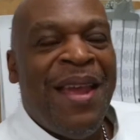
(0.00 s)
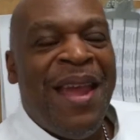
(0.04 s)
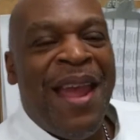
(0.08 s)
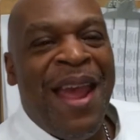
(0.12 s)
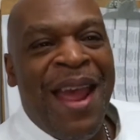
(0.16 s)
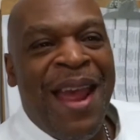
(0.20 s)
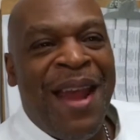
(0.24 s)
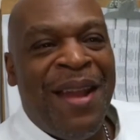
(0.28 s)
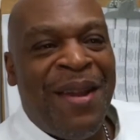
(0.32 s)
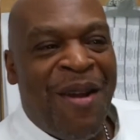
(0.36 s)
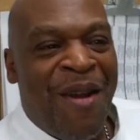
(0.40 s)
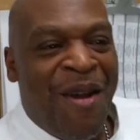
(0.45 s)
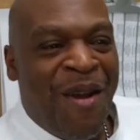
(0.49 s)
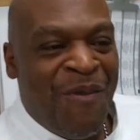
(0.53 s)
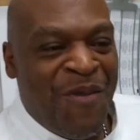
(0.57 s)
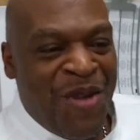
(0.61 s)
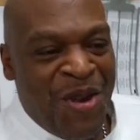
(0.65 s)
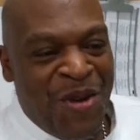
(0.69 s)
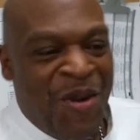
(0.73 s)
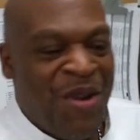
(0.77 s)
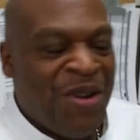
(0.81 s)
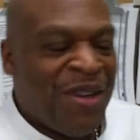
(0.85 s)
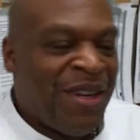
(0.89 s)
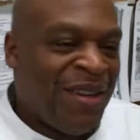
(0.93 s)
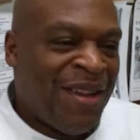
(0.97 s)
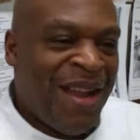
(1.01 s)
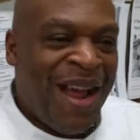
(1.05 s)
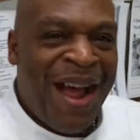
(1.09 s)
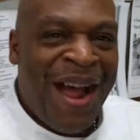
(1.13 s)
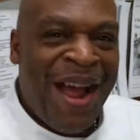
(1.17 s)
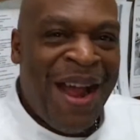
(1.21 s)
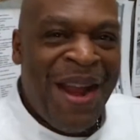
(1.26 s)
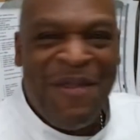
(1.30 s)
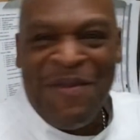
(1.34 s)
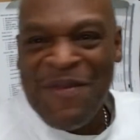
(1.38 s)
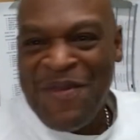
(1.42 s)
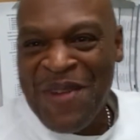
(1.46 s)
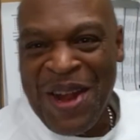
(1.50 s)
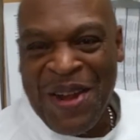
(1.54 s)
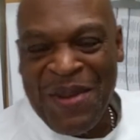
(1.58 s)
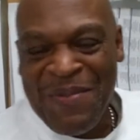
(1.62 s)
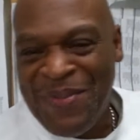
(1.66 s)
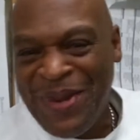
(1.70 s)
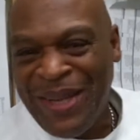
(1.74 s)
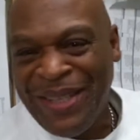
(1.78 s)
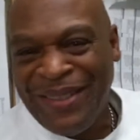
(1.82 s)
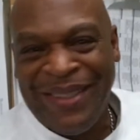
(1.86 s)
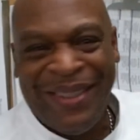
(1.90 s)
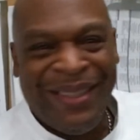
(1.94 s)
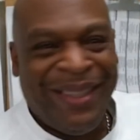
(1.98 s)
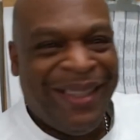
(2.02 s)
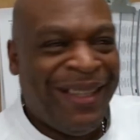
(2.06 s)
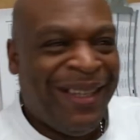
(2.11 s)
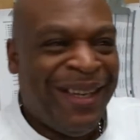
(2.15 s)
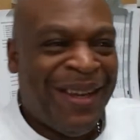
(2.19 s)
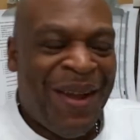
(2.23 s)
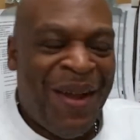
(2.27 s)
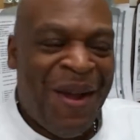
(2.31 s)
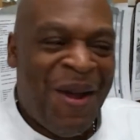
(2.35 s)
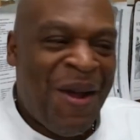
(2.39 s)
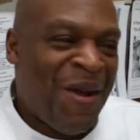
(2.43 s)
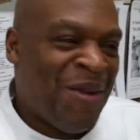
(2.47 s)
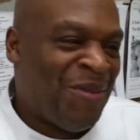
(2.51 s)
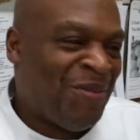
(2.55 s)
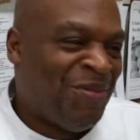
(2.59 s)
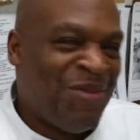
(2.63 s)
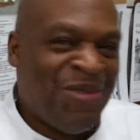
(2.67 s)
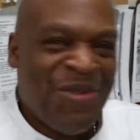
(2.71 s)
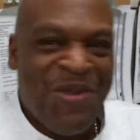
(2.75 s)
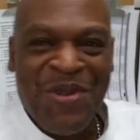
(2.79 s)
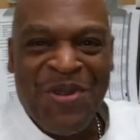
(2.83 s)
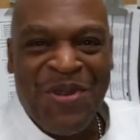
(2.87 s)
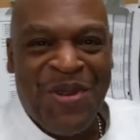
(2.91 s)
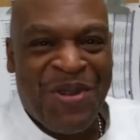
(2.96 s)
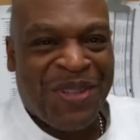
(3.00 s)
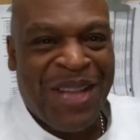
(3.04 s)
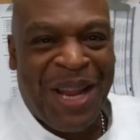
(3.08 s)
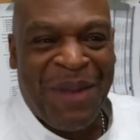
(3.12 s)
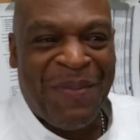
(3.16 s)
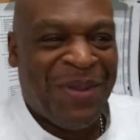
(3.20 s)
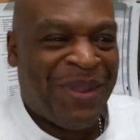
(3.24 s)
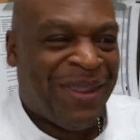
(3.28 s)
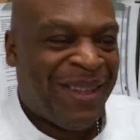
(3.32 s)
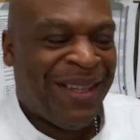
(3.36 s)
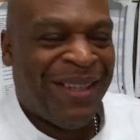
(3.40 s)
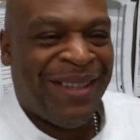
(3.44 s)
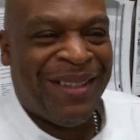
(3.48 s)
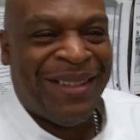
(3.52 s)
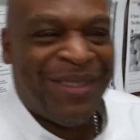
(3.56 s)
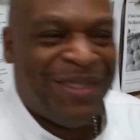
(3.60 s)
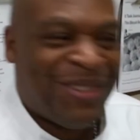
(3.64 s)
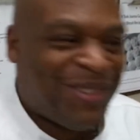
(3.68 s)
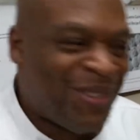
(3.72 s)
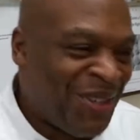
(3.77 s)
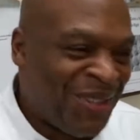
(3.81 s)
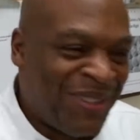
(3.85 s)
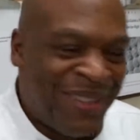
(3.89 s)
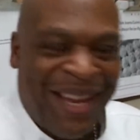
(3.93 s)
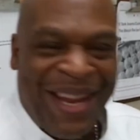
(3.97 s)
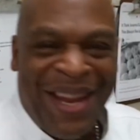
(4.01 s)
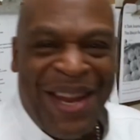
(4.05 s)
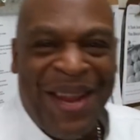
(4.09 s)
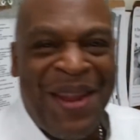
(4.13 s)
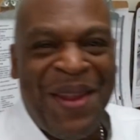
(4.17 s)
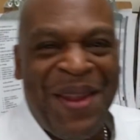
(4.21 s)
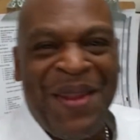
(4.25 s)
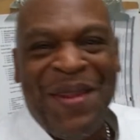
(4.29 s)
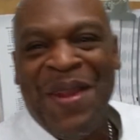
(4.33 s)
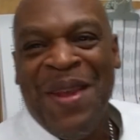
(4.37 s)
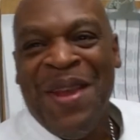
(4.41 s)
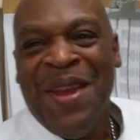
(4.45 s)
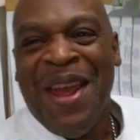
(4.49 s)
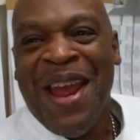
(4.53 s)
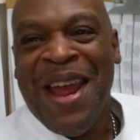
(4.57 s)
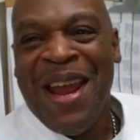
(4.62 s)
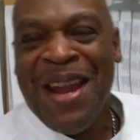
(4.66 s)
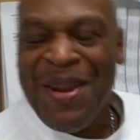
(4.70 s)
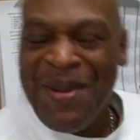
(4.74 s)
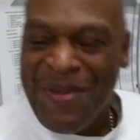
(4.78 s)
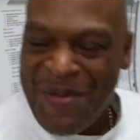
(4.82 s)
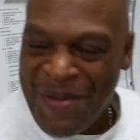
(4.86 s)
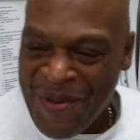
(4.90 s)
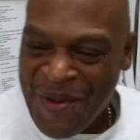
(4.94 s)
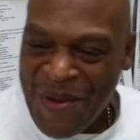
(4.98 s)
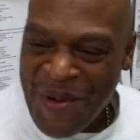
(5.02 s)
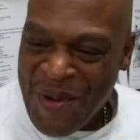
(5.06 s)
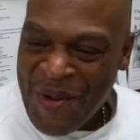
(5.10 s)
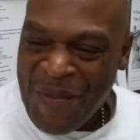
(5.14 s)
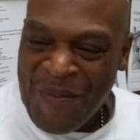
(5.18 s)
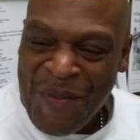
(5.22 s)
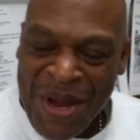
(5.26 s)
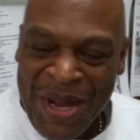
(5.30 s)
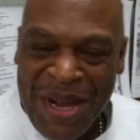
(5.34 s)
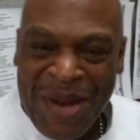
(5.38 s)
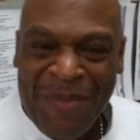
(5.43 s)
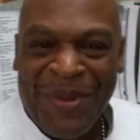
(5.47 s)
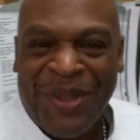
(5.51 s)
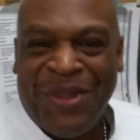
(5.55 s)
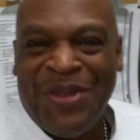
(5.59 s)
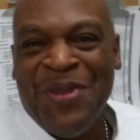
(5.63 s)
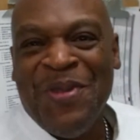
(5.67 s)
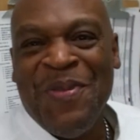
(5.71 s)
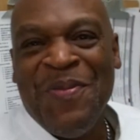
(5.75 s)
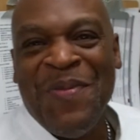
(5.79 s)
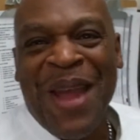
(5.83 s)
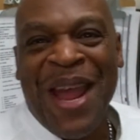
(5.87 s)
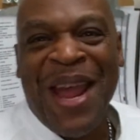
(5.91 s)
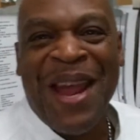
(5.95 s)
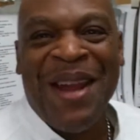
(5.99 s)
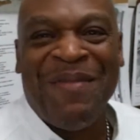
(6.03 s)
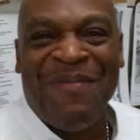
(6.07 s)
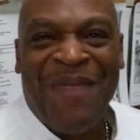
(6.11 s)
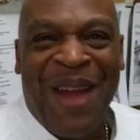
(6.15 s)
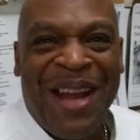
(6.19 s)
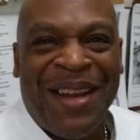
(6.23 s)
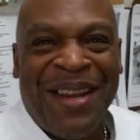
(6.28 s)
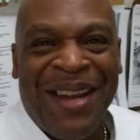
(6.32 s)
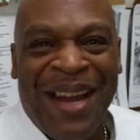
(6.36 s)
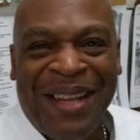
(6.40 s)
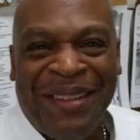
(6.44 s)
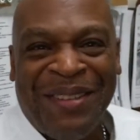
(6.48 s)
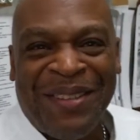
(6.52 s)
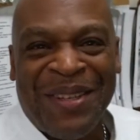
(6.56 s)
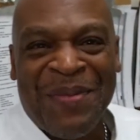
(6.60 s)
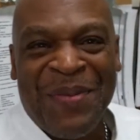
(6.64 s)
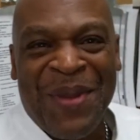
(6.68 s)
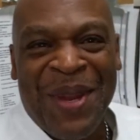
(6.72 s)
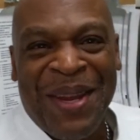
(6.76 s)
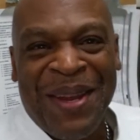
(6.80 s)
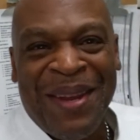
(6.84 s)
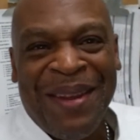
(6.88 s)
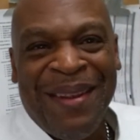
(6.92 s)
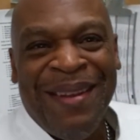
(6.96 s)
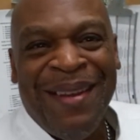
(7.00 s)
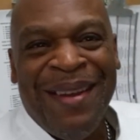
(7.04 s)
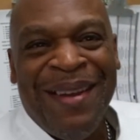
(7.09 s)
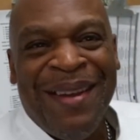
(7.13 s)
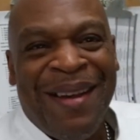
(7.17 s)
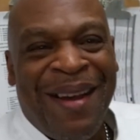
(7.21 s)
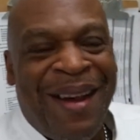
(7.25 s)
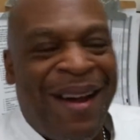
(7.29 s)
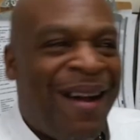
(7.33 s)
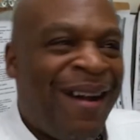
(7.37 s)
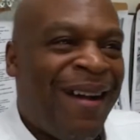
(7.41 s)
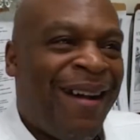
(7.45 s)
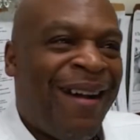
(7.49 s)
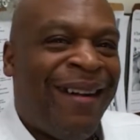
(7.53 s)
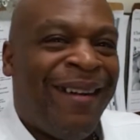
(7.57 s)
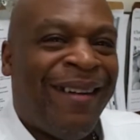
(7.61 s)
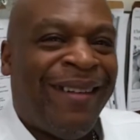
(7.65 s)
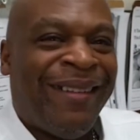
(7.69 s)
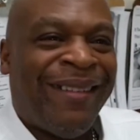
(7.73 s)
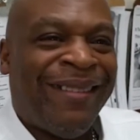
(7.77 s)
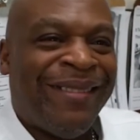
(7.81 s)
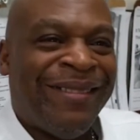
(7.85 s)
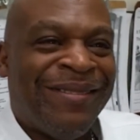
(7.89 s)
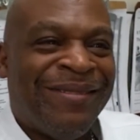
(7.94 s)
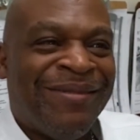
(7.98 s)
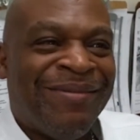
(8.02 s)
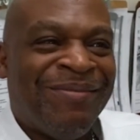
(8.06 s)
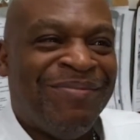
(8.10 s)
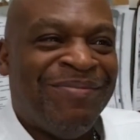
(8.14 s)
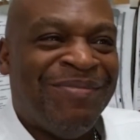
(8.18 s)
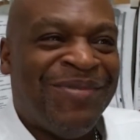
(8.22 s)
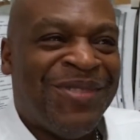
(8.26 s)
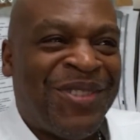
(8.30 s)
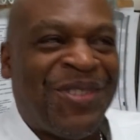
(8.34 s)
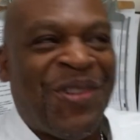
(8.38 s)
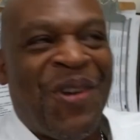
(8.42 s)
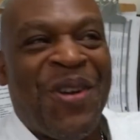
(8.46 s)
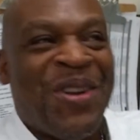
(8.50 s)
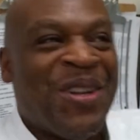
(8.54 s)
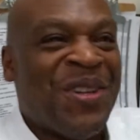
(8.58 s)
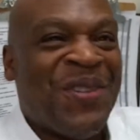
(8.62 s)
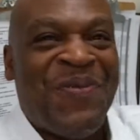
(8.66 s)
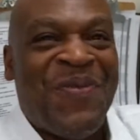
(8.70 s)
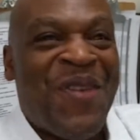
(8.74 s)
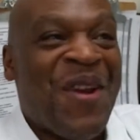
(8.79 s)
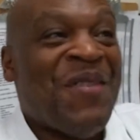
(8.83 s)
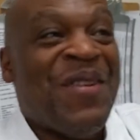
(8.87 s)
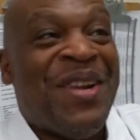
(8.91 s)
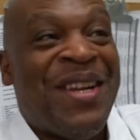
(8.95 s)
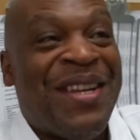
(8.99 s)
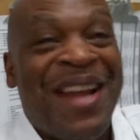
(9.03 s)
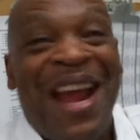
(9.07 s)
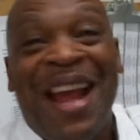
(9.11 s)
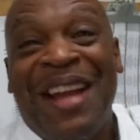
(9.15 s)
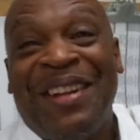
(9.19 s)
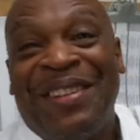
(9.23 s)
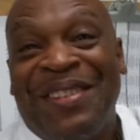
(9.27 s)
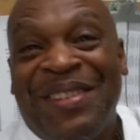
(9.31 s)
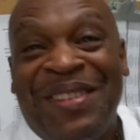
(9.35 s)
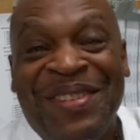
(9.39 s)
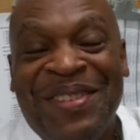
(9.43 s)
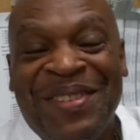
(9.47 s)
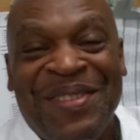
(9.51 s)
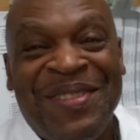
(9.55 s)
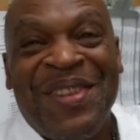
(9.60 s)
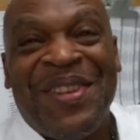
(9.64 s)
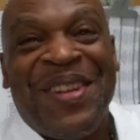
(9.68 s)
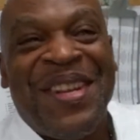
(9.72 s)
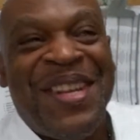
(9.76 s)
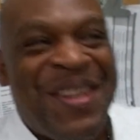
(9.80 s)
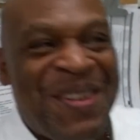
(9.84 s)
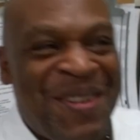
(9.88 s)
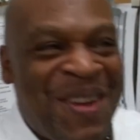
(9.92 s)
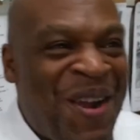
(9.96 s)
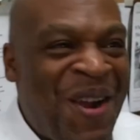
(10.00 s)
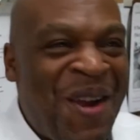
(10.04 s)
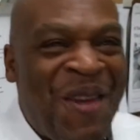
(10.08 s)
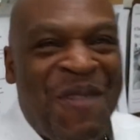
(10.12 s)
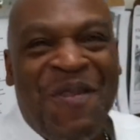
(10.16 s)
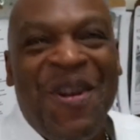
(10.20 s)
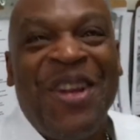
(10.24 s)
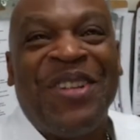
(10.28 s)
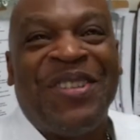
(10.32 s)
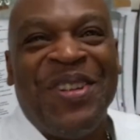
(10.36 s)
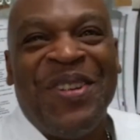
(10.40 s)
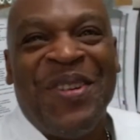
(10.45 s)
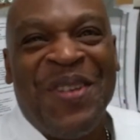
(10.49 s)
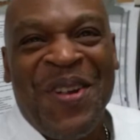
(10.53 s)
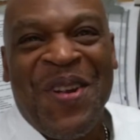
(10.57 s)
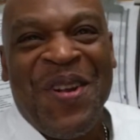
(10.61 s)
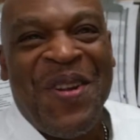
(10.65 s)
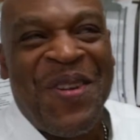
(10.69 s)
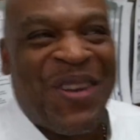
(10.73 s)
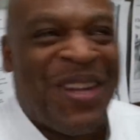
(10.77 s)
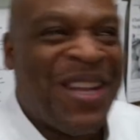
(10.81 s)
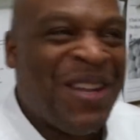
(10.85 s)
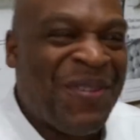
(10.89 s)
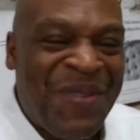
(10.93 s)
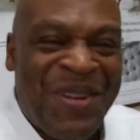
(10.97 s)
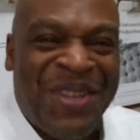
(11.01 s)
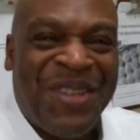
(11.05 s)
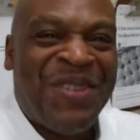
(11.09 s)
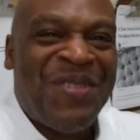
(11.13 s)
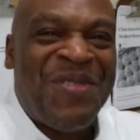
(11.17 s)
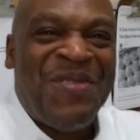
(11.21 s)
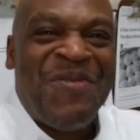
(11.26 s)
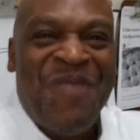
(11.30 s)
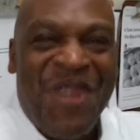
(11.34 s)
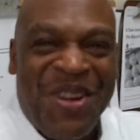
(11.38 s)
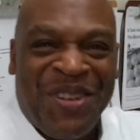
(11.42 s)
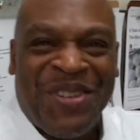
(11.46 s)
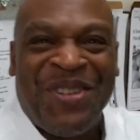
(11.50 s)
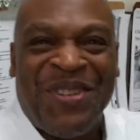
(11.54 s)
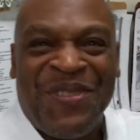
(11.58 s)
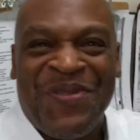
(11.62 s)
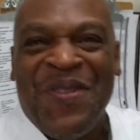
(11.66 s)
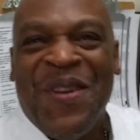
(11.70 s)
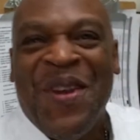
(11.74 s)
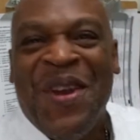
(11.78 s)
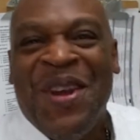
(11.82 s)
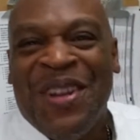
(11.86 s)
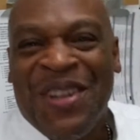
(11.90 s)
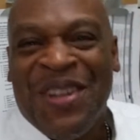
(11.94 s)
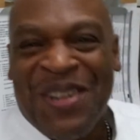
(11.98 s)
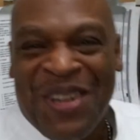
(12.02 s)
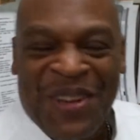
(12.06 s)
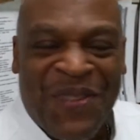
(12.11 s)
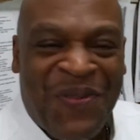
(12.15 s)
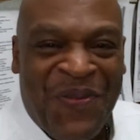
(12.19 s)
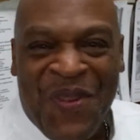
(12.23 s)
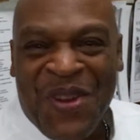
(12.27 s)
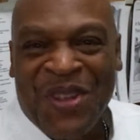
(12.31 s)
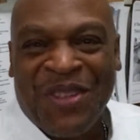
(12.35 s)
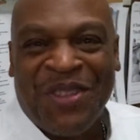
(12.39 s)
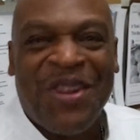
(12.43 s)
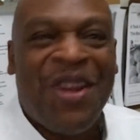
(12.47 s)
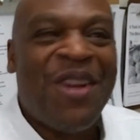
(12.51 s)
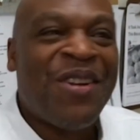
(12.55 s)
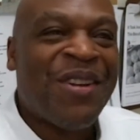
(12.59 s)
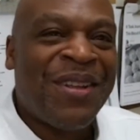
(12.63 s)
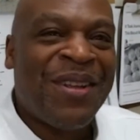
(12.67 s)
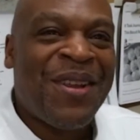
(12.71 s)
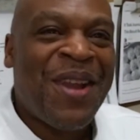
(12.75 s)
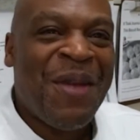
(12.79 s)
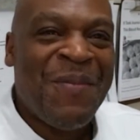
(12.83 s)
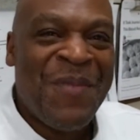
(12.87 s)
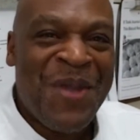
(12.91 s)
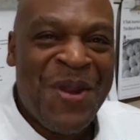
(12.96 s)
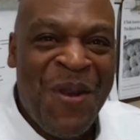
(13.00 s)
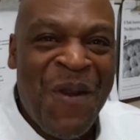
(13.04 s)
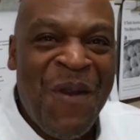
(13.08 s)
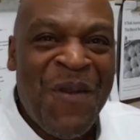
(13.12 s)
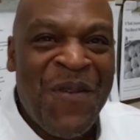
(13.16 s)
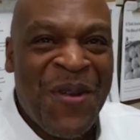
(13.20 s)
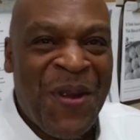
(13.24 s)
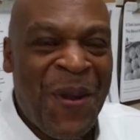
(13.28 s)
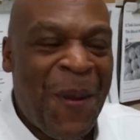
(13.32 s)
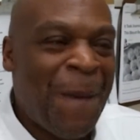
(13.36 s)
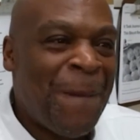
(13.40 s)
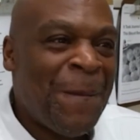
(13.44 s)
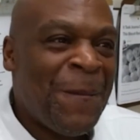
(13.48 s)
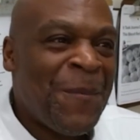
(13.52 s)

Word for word: And we were on the line, very busy, doing all type of things, sauteing. And my number two man right next to me, saw this very nice looking uh, Russian girl. That's when the Russians just first started coming over.